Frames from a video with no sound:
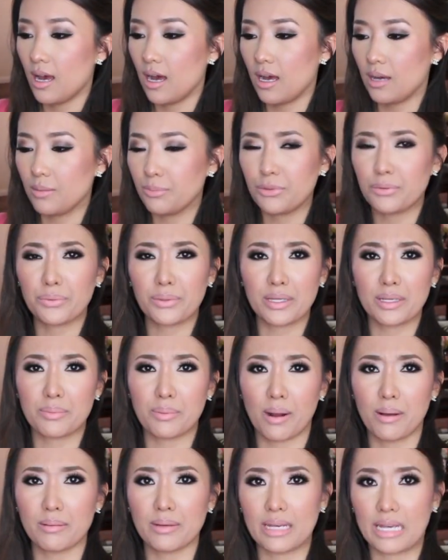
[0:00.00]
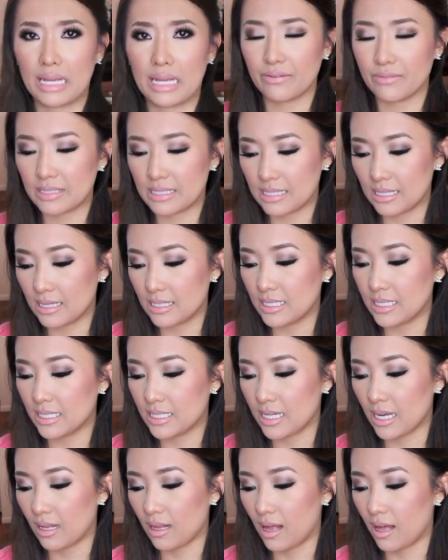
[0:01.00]
Um, you really probably even see the
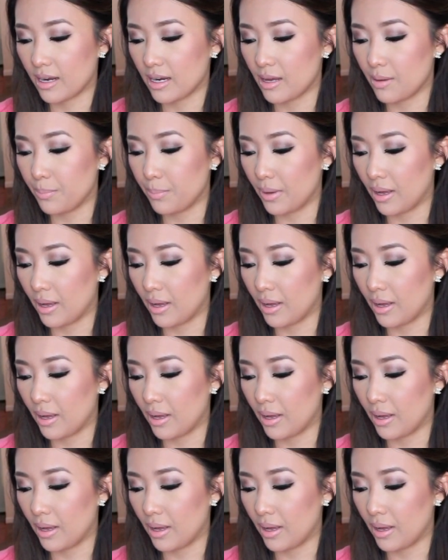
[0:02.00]
detail on it,